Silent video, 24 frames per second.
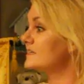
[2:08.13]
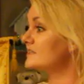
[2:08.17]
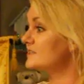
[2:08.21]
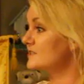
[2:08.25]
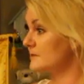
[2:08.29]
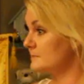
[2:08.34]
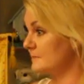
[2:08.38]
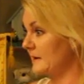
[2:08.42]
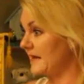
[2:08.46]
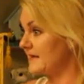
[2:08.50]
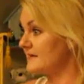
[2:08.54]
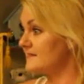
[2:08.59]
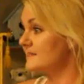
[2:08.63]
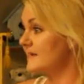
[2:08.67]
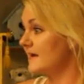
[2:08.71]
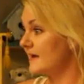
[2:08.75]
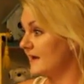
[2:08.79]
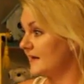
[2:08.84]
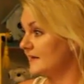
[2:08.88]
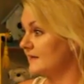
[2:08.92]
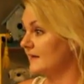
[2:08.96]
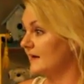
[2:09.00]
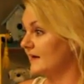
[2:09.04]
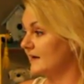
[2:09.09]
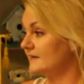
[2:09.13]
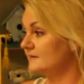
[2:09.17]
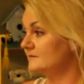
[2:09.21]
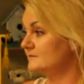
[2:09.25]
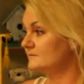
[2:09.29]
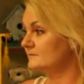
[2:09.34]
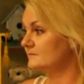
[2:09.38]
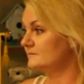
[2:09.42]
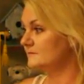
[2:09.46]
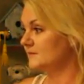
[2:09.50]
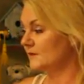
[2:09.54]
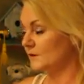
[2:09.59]
is to place a headline,
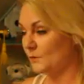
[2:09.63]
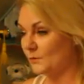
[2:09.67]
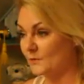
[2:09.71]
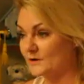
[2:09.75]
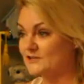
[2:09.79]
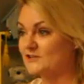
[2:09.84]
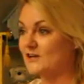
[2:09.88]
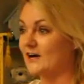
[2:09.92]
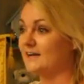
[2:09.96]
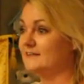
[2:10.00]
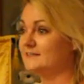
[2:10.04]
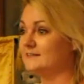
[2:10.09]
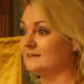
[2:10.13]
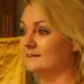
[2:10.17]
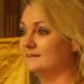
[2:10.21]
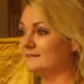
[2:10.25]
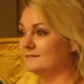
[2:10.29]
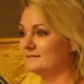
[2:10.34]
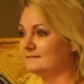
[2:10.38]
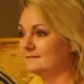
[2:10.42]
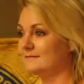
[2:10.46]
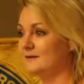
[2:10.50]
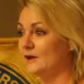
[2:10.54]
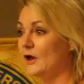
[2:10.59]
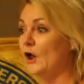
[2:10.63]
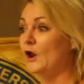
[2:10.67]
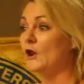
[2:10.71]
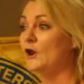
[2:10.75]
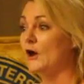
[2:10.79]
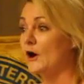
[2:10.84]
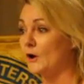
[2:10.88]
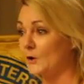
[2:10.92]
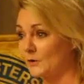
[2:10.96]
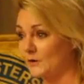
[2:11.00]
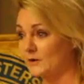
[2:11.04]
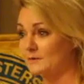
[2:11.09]
which I did,
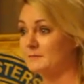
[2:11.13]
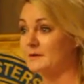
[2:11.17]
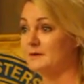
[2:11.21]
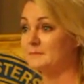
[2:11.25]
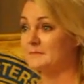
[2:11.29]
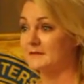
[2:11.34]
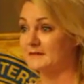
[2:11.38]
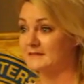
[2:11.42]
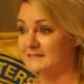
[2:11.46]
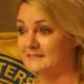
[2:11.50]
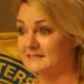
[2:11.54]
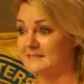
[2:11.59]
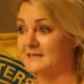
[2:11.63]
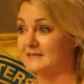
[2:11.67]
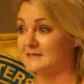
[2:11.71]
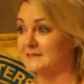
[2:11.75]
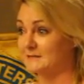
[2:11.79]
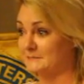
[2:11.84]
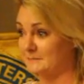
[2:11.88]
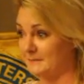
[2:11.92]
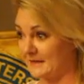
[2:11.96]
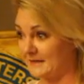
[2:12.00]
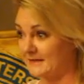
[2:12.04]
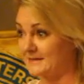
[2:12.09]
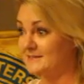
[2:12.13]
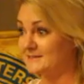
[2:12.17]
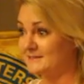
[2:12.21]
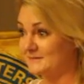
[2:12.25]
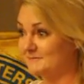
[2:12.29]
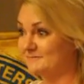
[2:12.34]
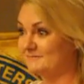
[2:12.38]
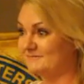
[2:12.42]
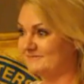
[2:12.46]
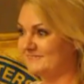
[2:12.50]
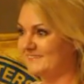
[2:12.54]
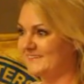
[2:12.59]
no commitment seekers, please.
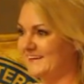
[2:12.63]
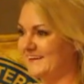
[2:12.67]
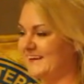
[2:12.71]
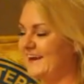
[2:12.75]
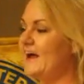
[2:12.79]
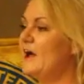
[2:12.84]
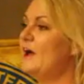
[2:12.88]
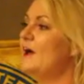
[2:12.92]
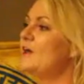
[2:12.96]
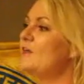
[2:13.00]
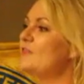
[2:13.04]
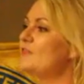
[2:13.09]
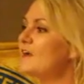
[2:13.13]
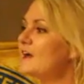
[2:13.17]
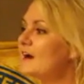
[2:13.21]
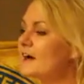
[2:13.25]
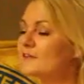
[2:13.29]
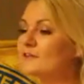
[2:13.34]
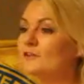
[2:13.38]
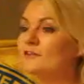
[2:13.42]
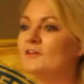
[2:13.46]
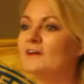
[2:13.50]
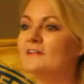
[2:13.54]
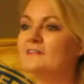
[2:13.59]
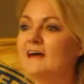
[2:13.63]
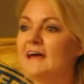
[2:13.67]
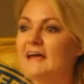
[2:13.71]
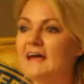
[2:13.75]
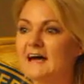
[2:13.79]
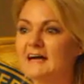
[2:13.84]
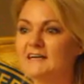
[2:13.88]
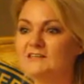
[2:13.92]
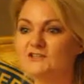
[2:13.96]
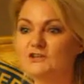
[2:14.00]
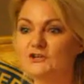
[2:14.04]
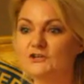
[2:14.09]
The other thing they
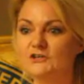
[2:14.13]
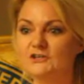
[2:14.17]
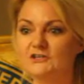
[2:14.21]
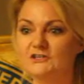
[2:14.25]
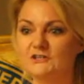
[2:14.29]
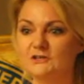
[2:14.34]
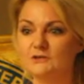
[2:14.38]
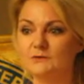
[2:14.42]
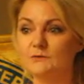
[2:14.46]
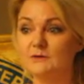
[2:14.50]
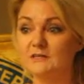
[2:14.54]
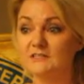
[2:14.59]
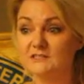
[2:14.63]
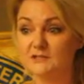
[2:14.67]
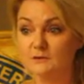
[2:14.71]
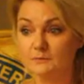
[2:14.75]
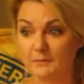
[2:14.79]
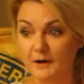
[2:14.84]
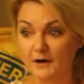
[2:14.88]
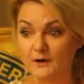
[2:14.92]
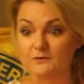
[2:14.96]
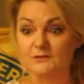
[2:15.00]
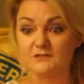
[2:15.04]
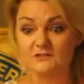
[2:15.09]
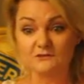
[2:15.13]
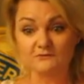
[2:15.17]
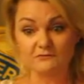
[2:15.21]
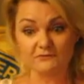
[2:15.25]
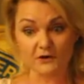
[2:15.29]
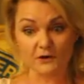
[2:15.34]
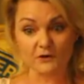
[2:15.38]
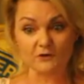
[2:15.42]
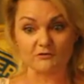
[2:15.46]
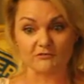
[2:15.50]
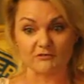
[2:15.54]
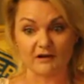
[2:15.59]
ask you to do is to post a
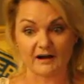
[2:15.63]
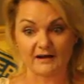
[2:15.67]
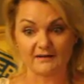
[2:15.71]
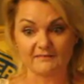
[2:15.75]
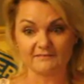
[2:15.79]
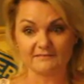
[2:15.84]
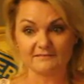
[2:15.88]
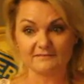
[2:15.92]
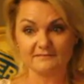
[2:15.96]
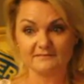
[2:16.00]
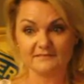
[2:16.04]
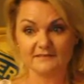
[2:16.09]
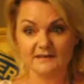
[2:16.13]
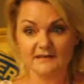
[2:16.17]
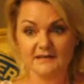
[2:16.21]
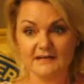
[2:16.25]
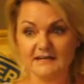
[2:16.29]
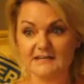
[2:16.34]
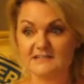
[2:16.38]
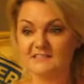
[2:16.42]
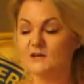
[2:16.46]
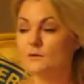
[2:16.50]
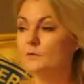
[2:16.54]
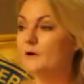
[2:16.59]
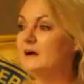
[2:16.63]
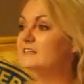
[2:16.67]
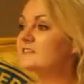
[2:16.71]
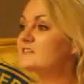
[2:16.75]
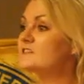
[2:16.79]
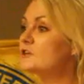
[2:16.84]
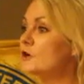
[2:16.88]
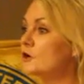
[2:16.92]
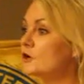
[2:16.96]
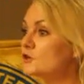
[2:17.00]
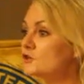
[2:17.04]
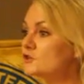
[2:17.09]
photograph. So I
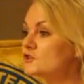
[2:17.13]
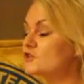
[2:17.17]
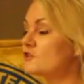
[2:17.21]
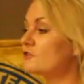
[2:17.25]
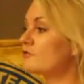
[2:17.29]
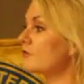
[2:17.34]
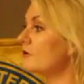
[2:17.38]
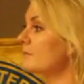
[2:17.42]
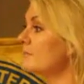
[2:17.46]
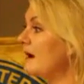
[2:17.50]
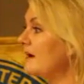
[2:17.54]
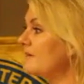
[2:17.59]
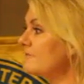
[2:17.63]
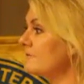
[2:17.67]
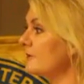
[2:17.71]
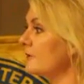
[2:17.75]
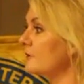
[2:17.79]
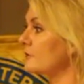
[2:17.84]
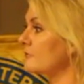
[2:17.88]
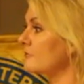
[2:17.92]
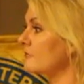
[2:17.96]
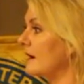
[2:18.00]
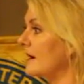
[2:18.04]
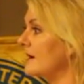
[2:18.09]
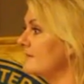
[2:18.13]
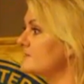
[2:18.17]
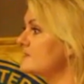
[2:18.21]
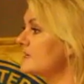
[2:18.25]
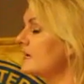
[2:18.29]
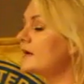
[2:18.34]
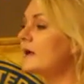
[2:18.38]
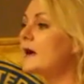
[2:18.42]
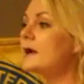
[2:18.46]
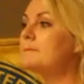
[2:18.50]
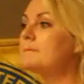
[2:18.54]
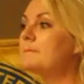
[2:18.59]
searched through my photographs
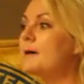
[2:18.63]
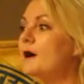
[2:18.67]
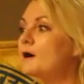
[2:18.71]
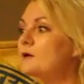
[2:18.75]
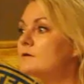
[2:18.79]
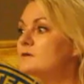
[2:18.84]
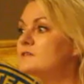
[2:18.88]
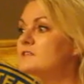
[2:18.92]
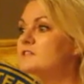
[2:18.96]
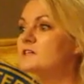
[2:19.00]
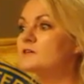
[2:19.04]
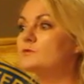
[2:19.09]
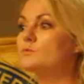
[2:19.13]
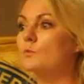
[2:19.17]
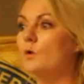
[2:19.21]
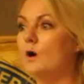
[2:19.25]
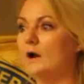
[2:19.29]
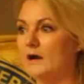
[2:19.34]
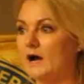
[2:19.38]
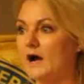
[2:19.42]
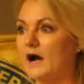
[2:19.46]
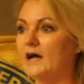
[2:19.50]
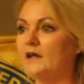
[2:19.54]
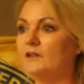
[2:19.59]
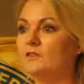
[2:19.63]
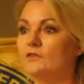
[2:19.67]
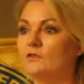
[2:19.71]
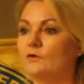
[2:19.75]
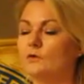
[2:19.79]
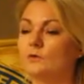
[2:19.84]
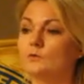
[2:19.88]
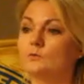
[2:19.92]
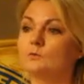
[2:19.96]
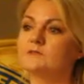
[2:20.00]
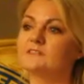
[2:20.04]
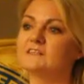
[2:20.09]
and I posted what I
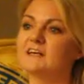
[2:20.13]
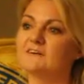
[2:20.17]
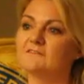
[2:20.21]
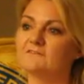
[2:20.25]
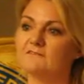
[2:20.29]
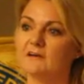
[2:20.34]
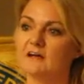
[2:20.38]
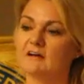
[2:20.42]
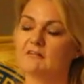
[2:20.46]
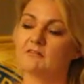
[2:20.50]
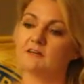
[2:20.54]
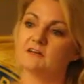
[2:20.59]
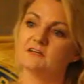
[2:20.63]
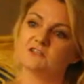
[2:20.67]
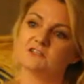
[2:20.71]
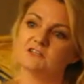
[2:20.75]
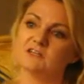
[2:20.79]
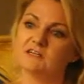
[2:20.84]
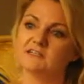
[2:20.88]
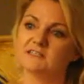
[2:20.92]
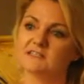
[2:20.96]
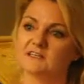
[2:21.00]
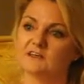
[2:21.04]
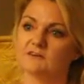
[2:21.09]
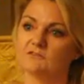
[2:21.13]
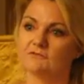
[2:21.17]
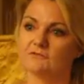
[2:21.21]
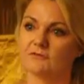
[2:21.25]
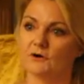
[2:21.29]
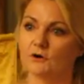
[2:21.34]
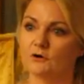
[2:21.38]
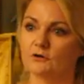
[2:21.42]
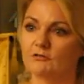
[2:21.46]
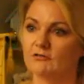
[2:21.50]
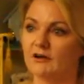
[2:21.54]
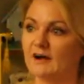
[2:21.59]
thought was a very decent
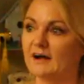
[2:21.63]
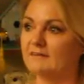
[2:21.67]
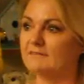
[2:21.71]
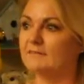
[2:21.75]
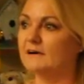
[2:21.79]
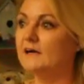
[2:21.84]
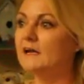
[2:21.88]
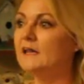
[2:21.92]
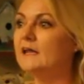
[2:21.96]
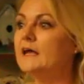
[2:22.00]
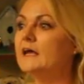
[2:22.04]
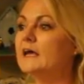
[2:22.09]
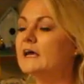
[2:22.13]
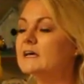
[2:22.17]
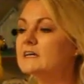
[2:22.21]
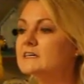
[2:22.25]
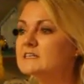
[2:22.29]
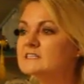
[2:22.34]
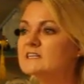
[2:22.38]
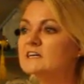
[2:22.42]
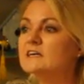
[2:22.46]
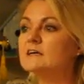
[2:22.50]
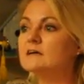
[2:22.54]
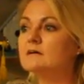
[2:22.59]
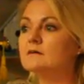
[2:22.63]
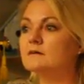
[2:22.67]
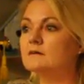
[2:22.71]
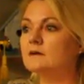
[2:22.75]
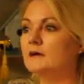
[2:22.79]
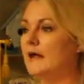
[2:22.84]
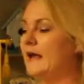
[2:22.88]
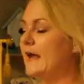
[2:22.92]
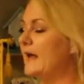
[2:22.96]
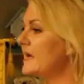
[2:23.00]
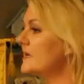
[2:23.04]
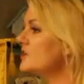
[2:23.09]
photograph. It is a
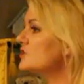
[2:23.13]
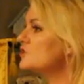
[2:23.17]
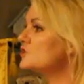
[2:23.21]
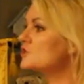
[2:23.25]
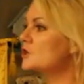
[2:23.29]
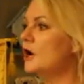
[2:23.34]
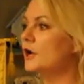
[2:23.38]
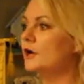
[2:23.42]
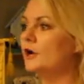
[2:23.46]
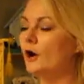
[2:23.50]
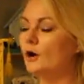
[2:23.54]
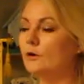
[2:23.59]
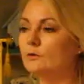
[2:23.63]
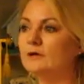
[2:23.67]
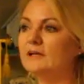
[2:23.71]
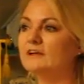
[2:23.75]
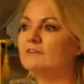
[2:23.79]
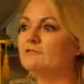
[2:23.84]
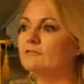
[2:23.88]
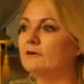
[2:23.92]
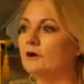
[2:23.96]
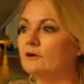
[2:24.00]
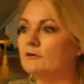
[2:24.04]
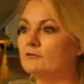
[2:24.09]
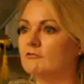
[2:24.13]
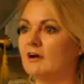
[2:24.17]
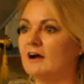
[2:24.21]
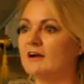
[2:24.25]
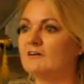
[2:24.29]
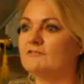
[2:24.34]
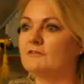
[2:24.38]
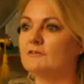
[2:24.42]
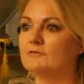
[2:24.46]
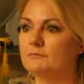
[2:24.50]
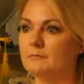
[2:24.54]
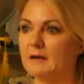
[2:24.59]
headshot only
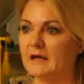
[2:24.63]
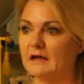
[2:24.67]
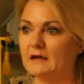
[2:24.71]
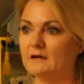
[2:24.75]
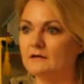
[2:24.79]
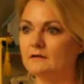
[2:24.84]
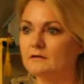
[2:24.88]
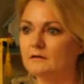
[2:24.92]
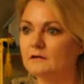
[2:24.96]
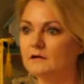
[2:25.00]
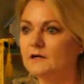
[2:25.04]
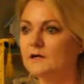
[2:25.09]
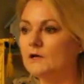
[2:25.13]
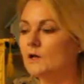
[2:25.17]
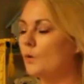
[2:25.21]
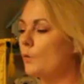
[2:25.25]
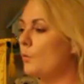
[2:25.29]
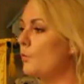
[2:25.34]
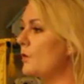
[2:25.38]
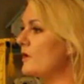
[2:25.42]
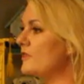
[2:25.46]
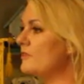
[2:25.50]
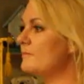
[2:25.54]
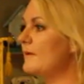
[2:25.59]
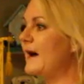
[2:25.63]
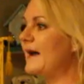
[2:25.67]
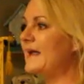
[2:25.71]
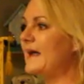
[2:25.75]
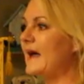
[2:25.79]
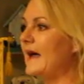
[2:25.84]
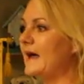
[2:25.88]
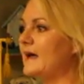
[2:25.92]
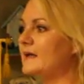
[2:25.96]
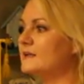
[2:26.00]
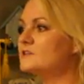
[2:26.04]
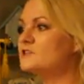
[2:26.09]
photograph of me with my
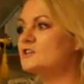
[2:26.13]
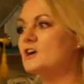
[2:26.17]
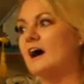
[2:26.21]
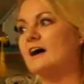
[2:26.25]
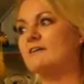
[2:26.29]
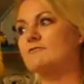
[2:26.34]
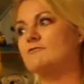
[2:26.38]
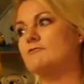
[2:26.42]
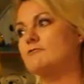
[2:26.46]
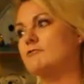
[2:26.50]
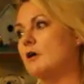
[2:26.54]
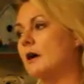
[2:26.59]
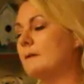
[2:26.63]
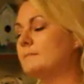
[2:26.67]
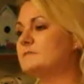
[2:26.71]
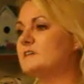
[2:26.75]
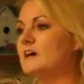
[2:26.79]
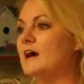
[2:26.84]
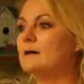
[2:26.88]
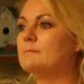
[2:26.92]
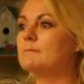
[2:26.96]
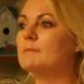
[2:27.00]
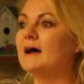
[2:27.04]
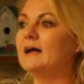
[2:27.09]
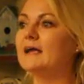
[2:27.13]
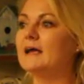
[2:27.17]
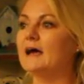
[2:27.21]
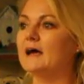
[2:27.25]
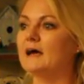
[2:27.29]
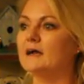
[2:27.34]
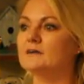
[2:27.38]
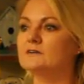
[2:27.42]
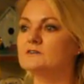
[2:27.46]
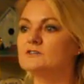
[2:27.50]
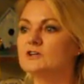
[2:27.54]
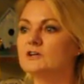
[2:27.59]
aunt. I've cropped out my
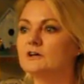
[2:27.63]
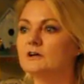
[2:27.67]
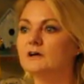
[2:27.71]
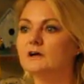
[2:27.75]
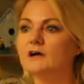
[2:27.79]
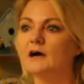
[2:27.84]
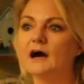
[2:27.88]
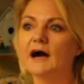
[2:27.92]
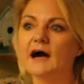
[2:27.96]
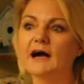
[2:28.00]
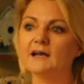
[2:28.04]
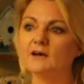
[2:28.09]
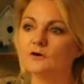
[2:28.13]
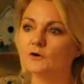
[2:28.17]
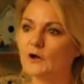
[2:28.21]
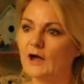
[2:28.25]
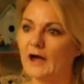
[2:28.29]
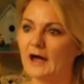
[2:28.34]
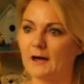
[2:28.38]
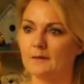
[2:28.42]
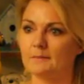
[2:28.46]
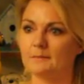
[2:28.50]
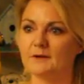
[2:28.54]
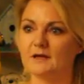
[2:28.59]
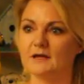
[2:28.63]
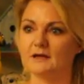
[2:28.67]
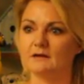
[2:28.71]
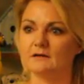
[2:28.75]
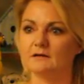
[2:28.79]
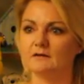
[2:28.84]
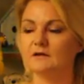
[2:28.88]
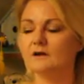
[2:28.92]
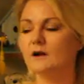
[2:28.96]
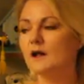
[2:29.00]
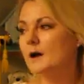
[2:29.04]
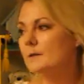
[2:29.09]
aunt. I look happy.
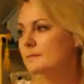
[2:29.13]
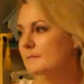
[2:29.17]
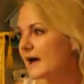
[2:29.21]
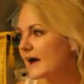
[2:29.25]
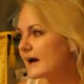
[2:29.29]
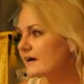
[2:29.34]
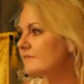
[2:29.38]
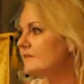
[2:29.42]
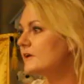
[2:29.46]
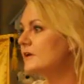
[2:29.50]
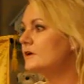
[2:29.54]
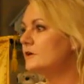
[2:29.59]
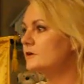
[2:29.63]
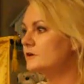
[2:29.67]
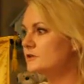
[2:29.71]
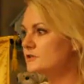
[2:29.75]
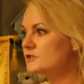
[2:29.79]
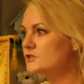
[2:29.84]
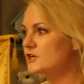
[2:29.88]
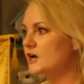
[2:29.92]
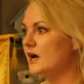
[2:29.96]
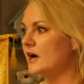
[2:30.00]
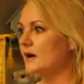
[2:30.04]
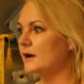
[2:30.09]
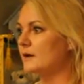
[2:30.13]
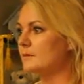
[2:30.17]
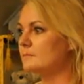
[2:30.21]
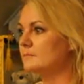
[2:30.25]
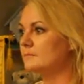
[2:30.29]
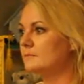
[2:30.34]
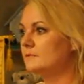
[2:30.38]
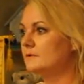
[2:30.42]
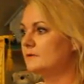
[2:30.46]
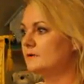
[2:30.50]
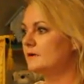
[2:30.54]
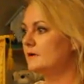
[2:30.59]
I'm having a good time.
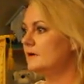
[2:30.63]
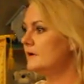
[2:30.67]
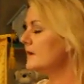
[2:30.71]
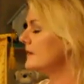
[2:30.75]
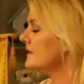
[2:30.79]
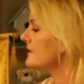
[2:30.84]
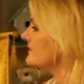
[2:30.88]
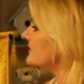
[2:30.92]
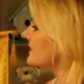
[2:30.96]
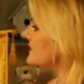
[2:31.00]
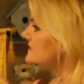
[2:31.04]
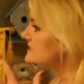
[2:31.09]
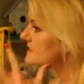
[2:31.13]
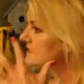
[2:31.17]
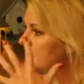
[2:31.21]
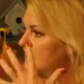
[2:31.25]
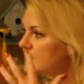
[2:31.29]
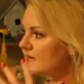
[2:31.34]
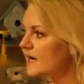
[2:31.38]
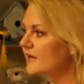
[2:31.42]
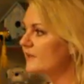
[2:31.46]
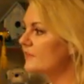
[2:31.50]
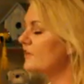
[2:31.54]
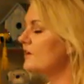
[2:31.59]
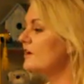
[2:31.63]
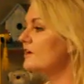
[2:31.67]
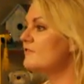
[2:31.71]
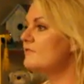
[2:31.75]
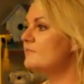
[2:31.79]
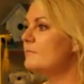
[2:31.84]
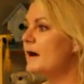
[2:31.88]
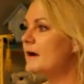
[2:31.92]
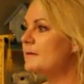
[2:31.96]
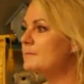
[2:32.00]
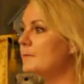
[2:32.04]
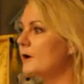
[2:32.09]
There's nothing of
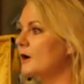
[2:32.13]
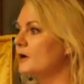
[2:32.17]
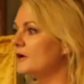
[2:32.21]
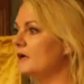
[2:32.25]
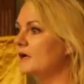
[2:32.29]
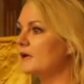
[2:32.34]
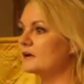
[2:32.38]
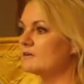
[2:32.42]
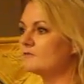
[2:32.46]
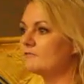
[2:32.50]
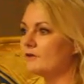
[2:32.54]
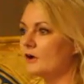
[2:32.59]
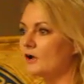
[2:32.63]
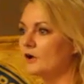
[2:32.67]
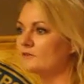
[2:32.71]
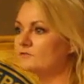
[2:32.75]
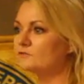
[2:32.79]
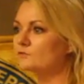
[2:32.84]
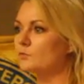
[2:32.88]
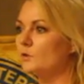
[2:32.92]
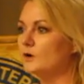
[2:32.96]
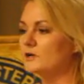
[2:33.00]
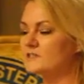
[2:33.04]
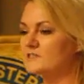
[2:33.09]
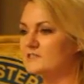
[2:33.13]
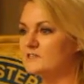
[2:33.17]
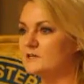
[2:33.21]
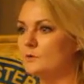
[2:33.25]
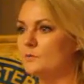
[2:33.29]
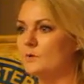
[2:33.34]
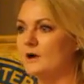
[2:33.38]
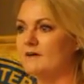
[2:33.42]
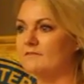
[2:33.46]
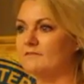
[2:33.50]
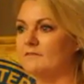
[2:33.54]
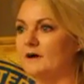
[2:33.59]
my body involved
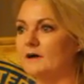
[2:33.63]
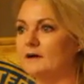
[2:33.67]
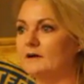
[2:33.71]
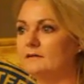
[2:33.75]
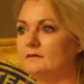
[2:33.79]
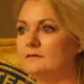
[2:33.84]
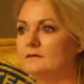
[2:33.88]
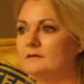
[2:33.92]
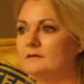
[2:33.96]
whatsoever.